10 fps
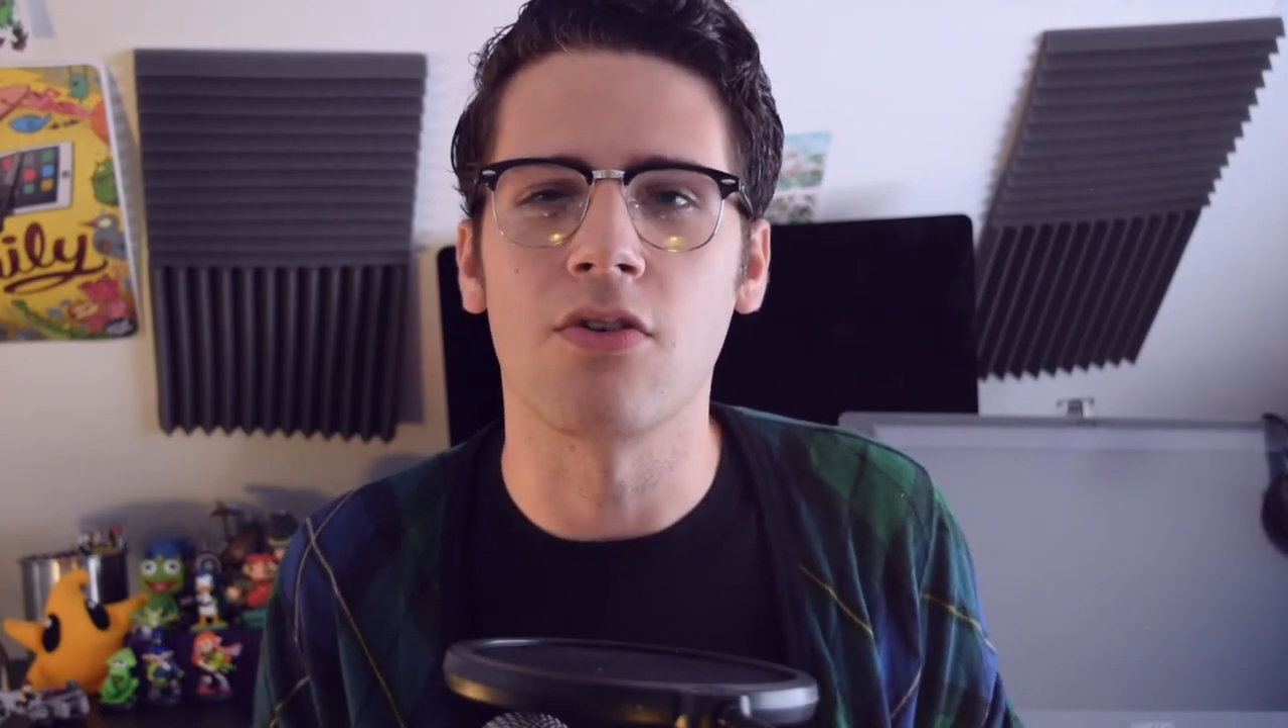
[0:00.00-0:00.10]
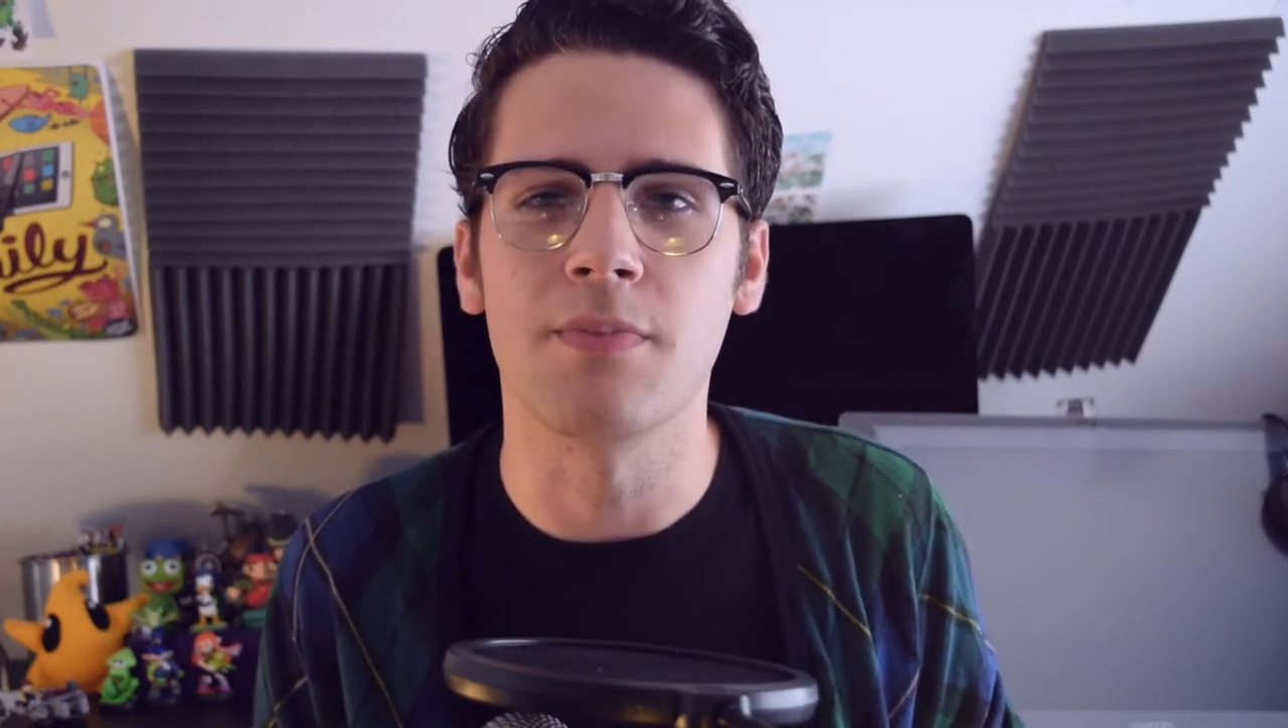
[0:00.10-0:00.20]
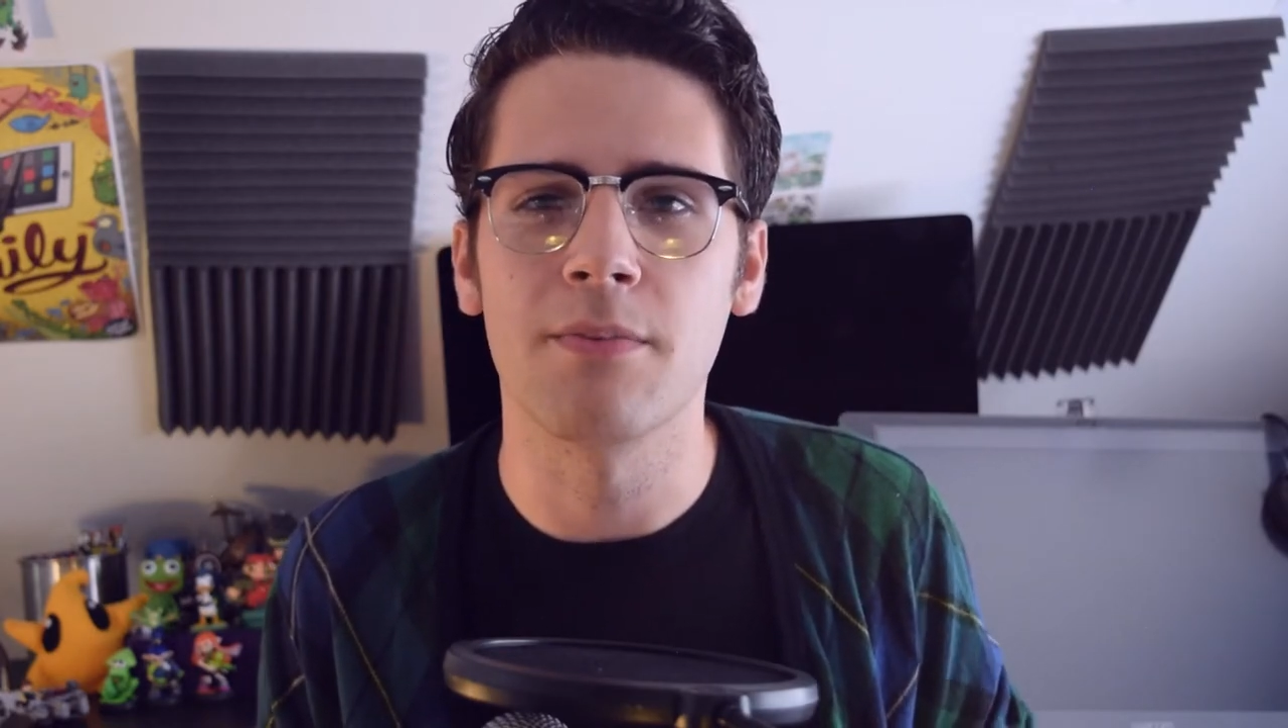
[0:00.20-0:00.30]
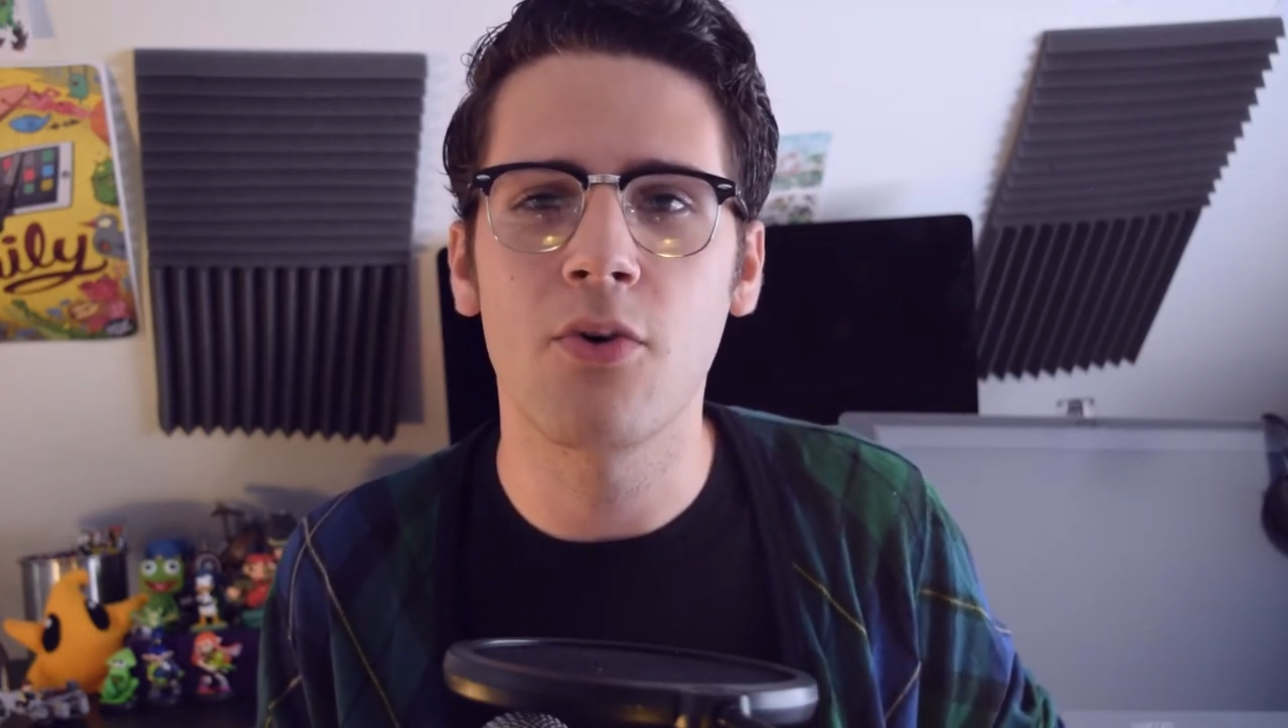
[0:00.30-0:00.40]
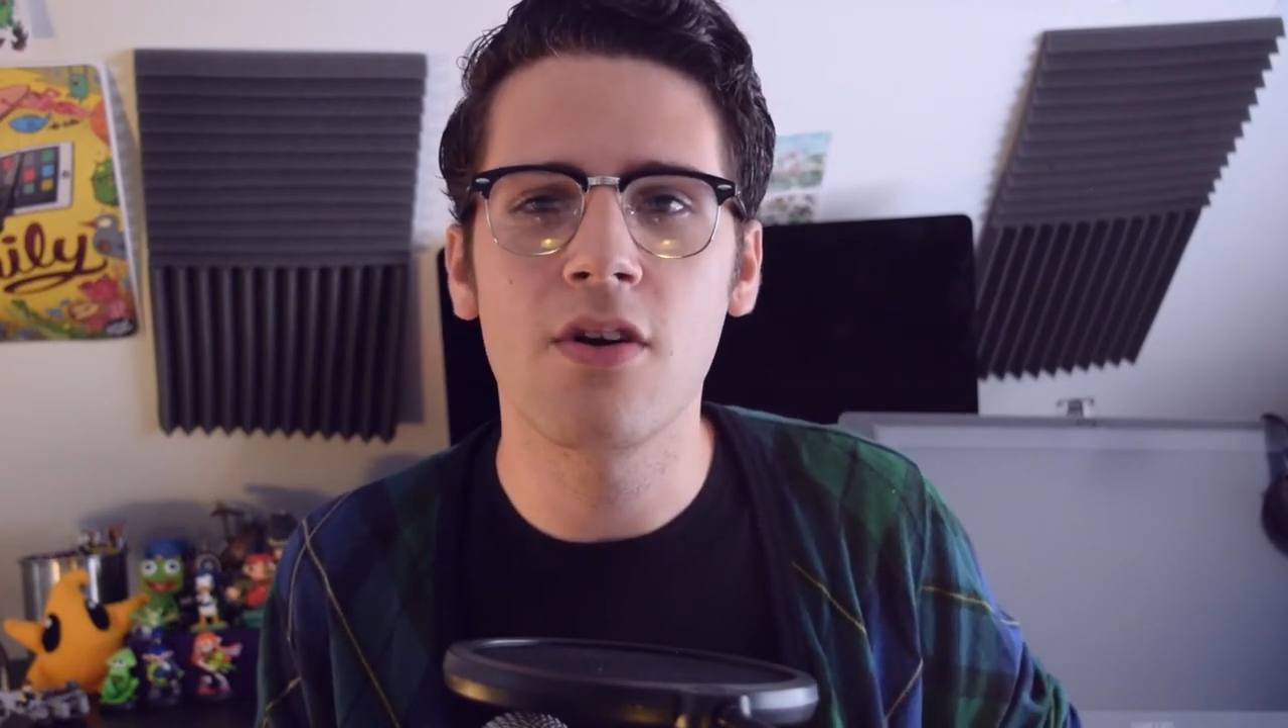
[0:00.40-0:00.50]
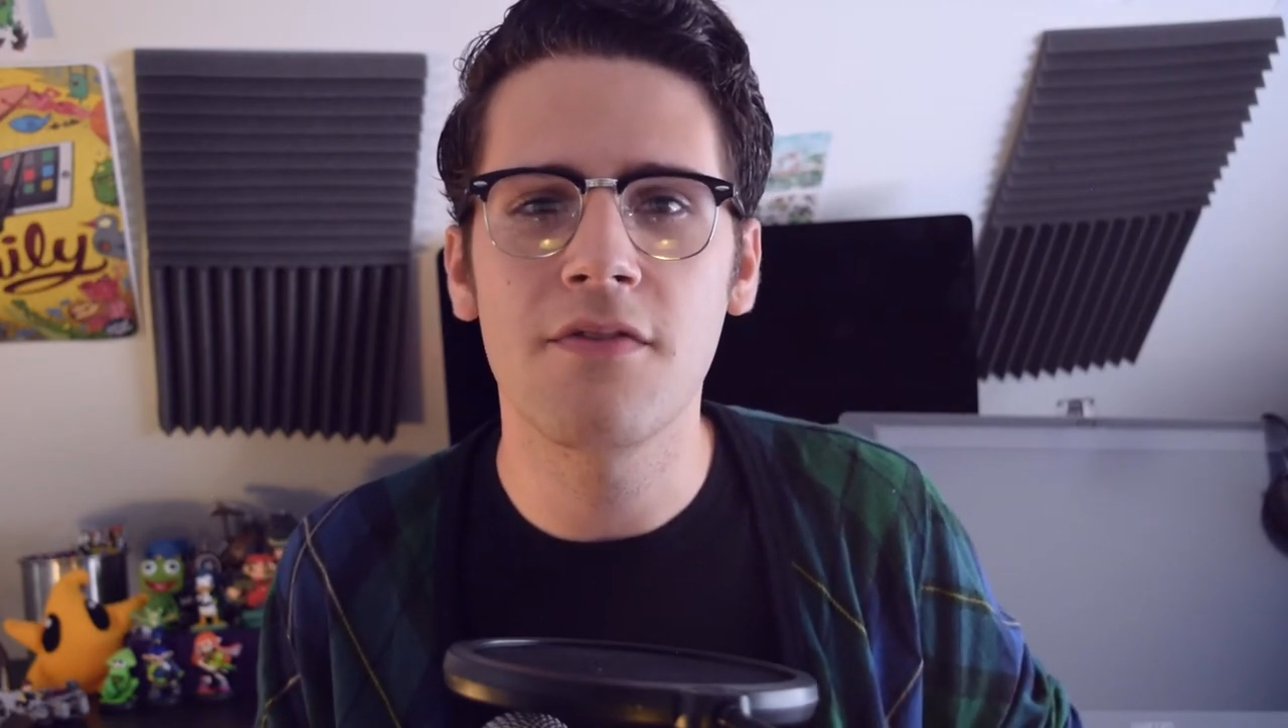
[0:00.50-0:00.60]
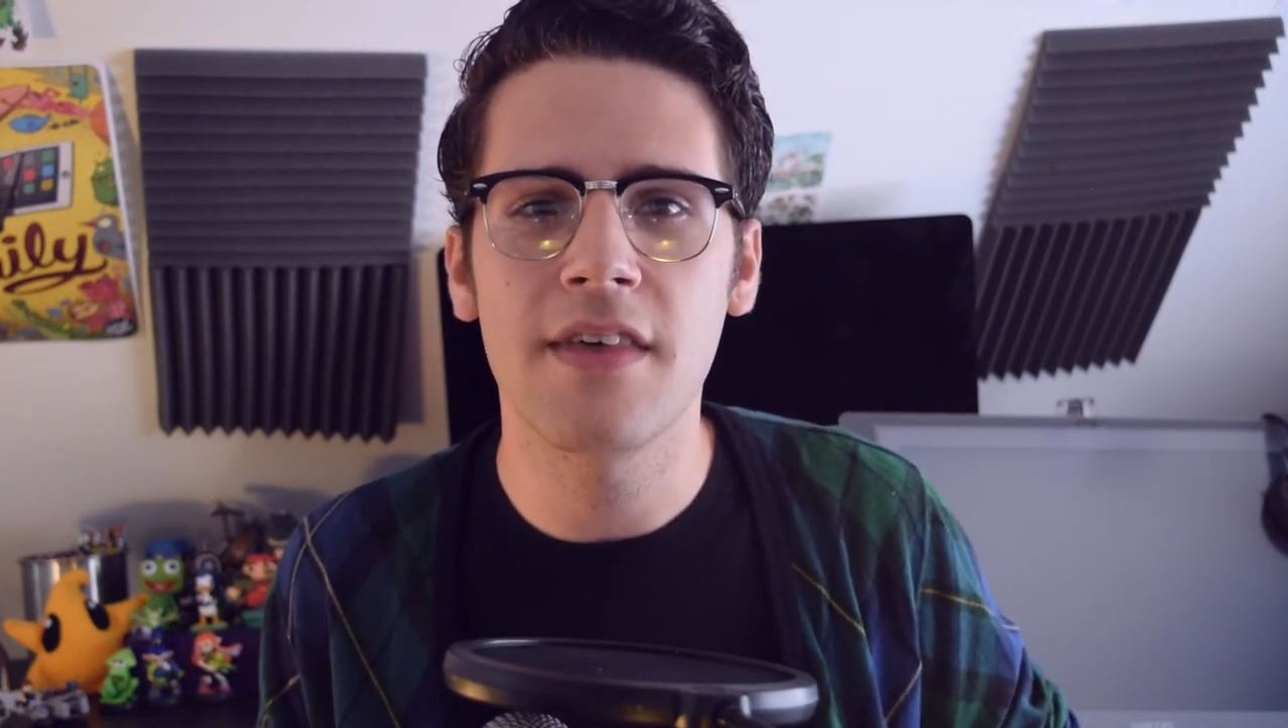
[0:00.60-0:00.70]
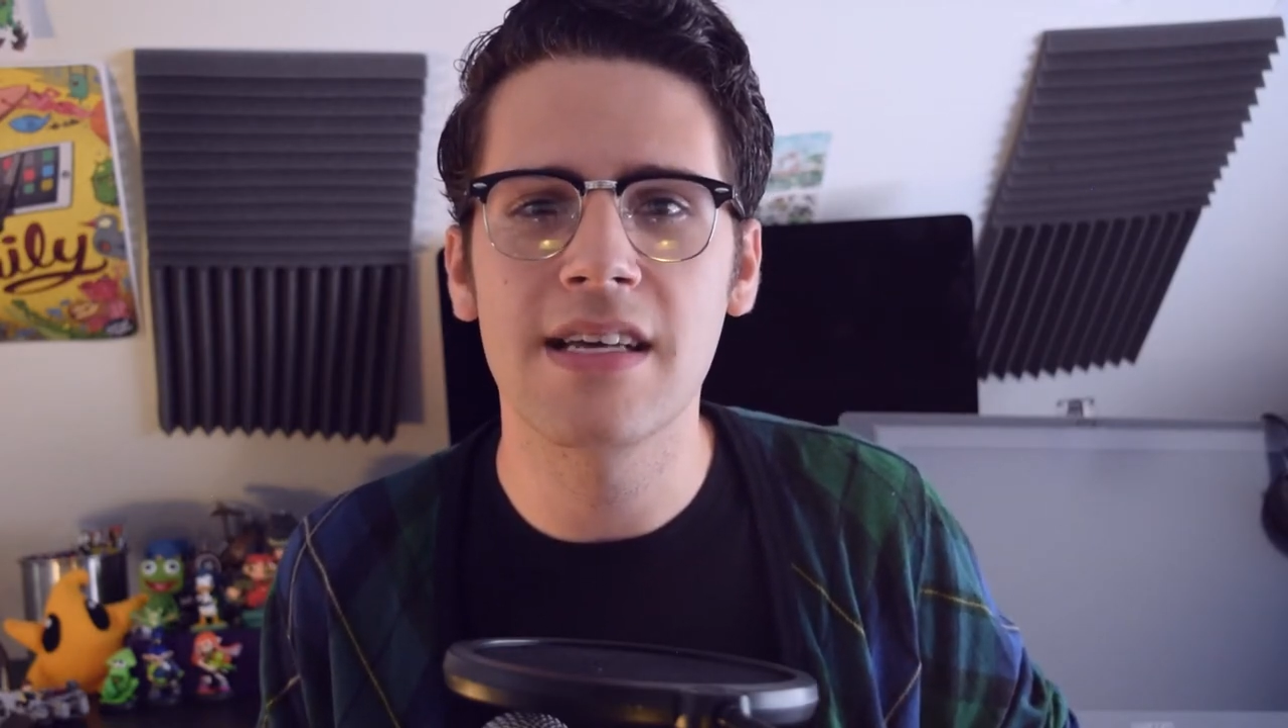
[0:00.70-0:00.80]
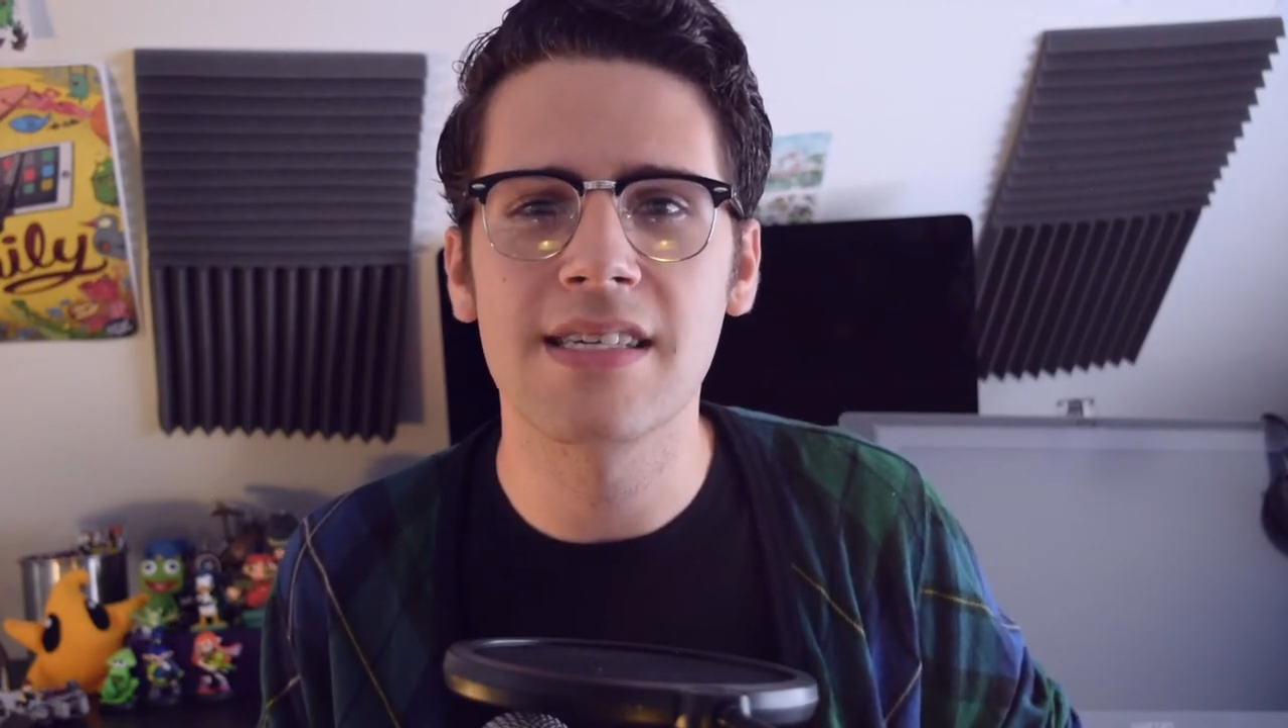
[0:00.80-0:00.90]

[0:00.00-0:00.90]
but born of things